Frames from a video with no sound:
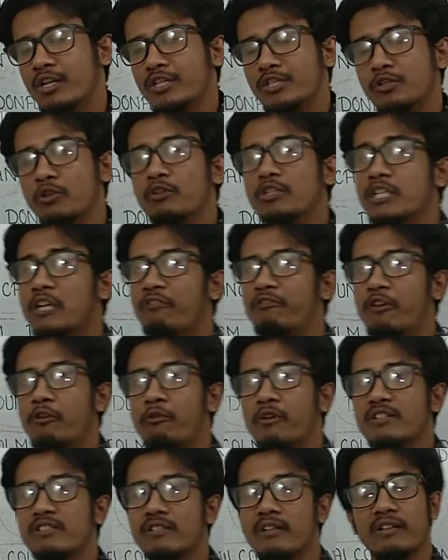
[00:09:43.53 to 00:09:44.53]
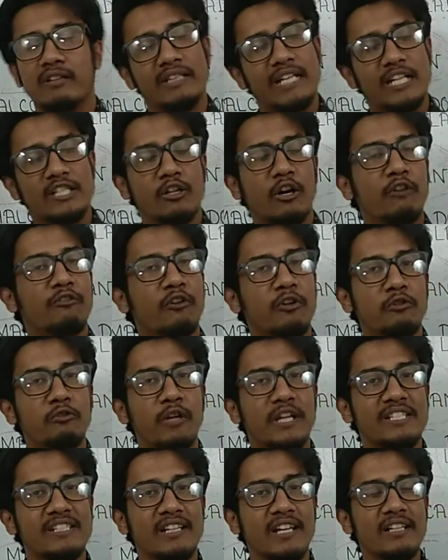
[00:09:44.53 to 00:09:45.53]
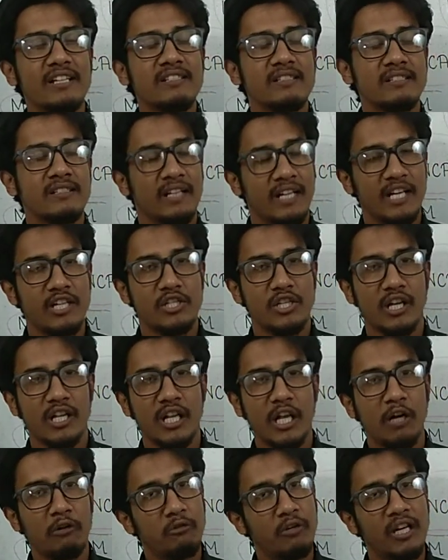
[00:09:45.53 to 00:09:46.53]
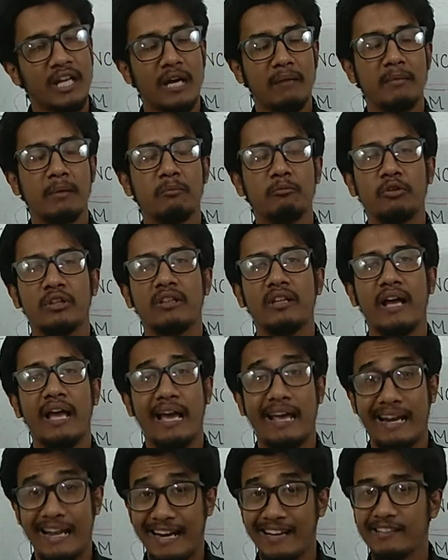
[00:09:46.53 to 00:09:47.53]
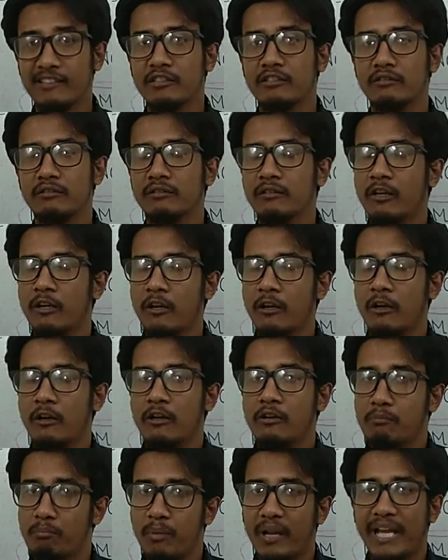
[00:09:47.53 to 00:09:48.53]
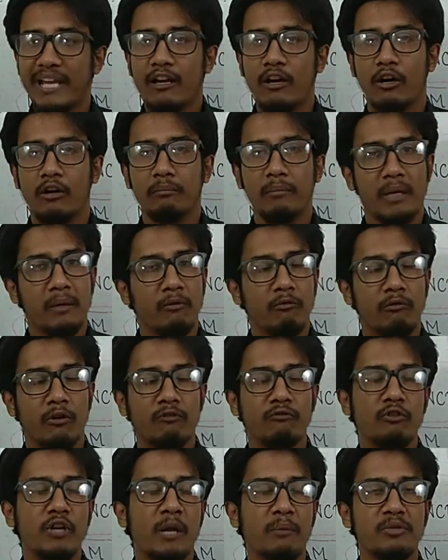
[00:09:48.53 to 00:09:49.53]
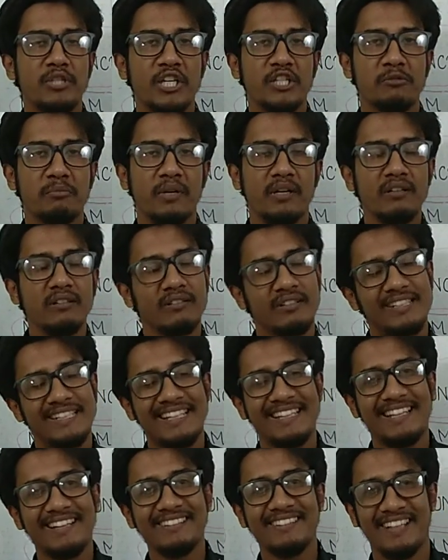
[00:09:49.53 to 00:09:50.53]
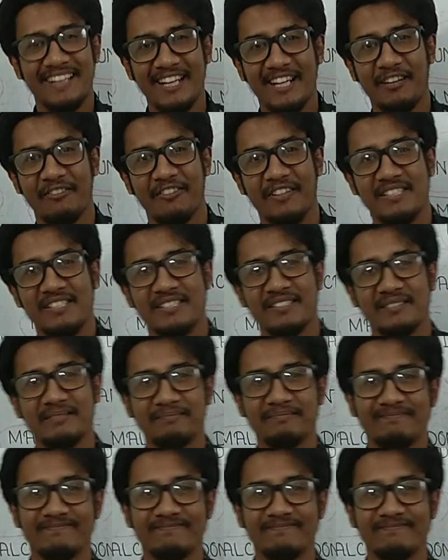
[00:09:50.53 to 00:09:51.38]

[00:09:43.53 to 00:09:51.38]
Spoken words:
So dear viewers, that's all for today's class. Inshallah, we'll come up with another play of William Shakespeare. Till then, Allah Hafiz.